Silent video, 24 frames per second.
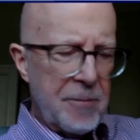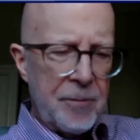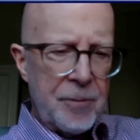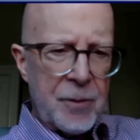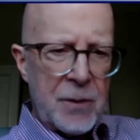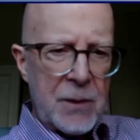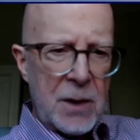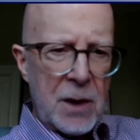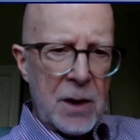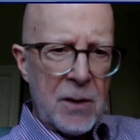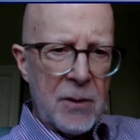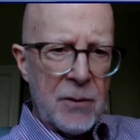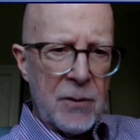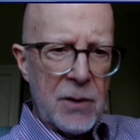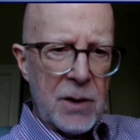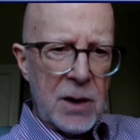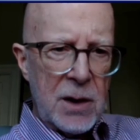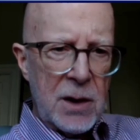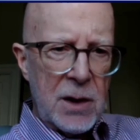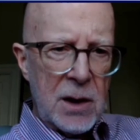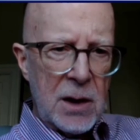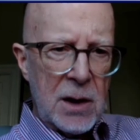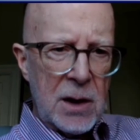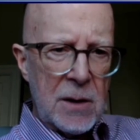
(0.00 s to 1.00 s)
uh, of
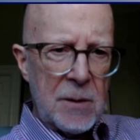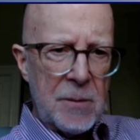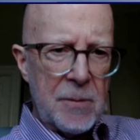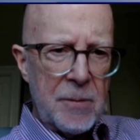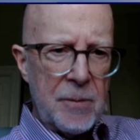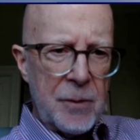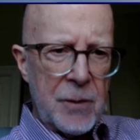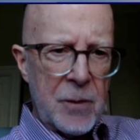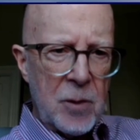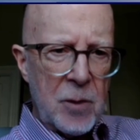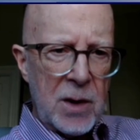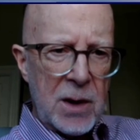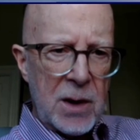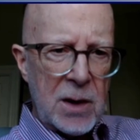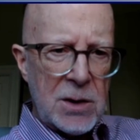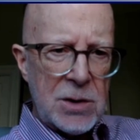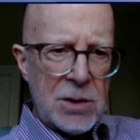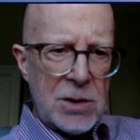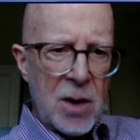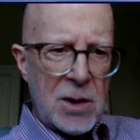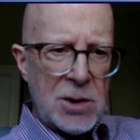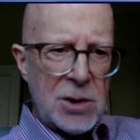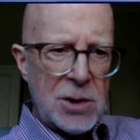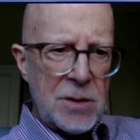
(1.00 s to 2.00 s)
the uh,
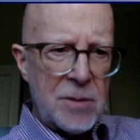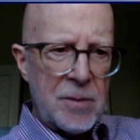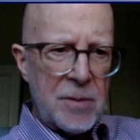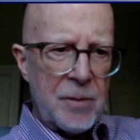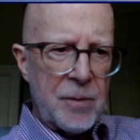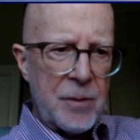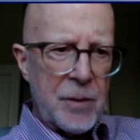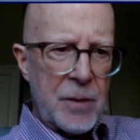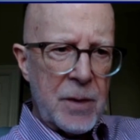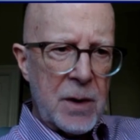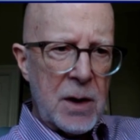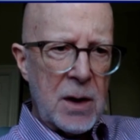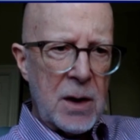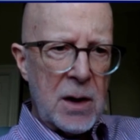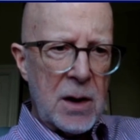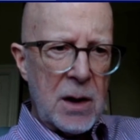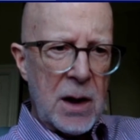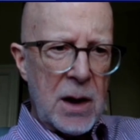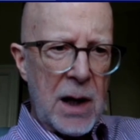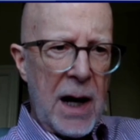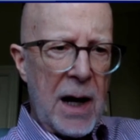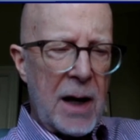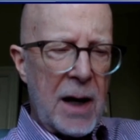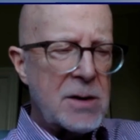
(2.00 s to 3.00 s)
Reconstruction
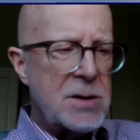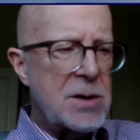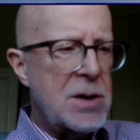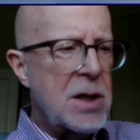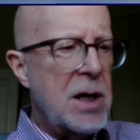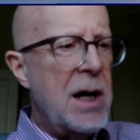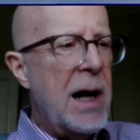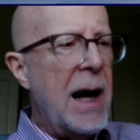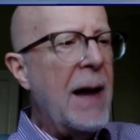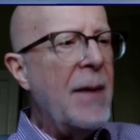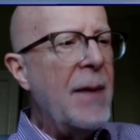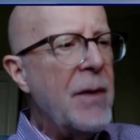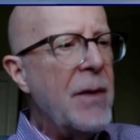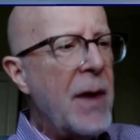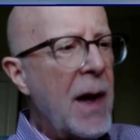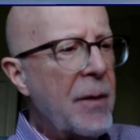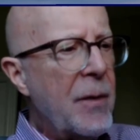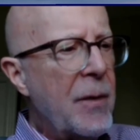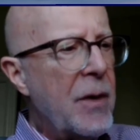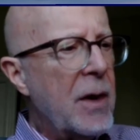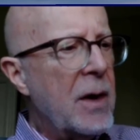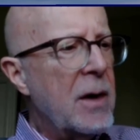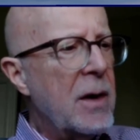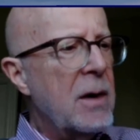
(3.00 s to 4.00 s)
uh, acts, and
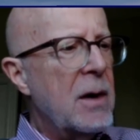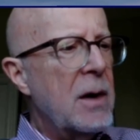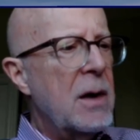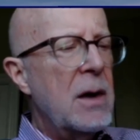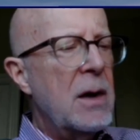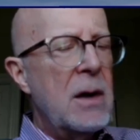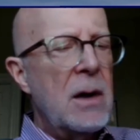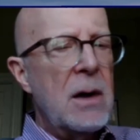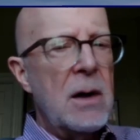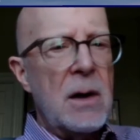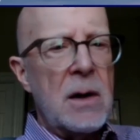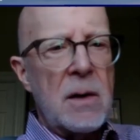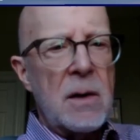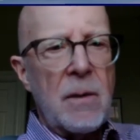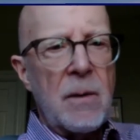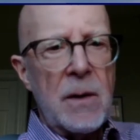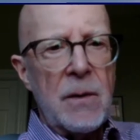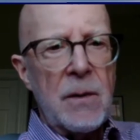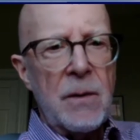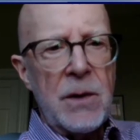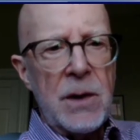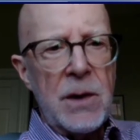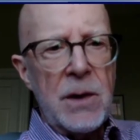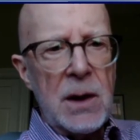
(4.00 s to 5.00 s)
then the
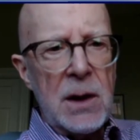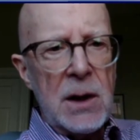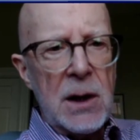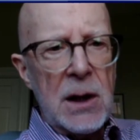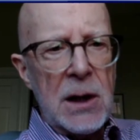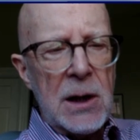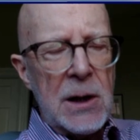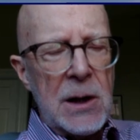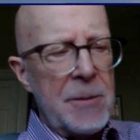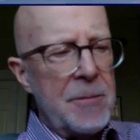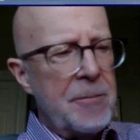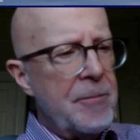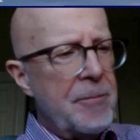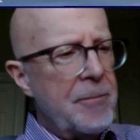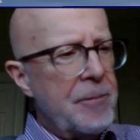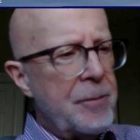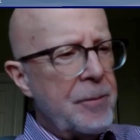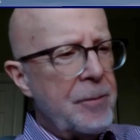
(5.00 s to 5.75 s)
the uh,